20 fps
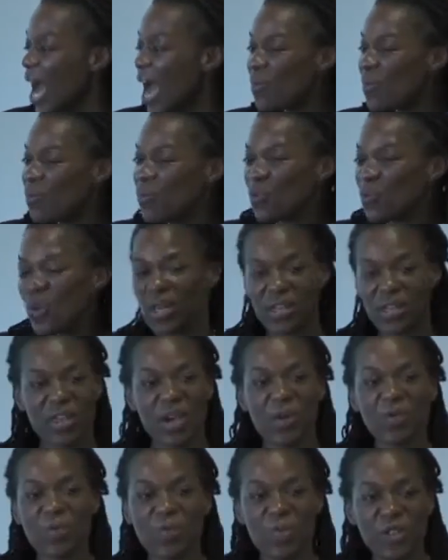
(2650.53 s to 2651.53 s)
And what I
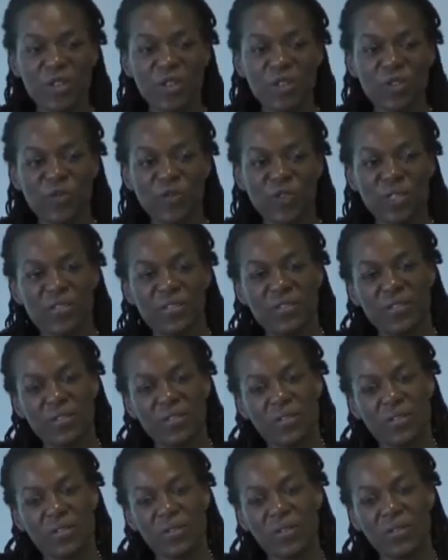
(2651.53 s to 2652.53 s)
thought would be useful
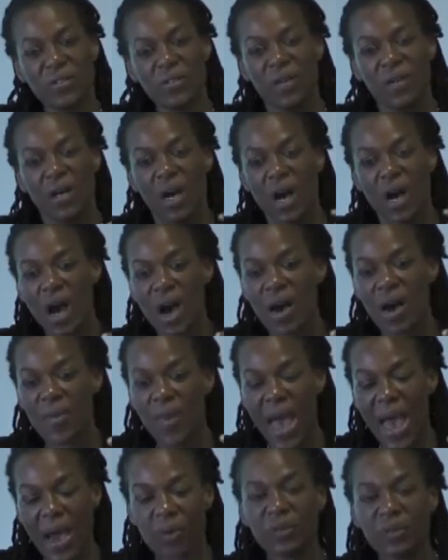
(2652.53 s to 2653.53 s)
is to
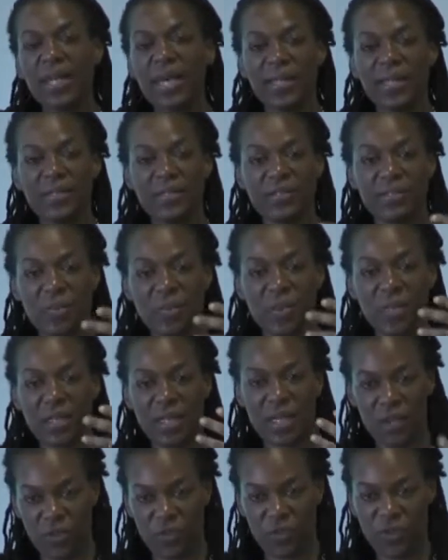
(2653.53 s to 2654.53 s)
um, outline some of
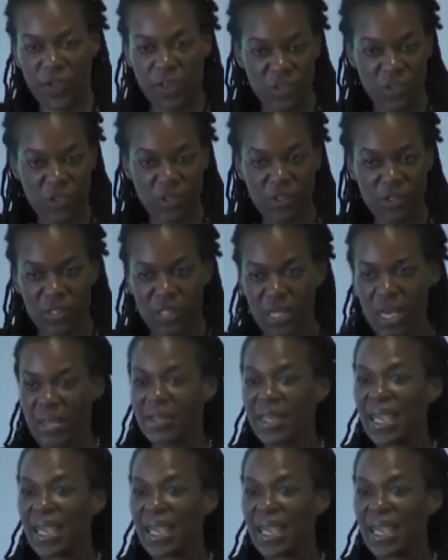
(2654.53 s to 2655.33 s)
the interventions.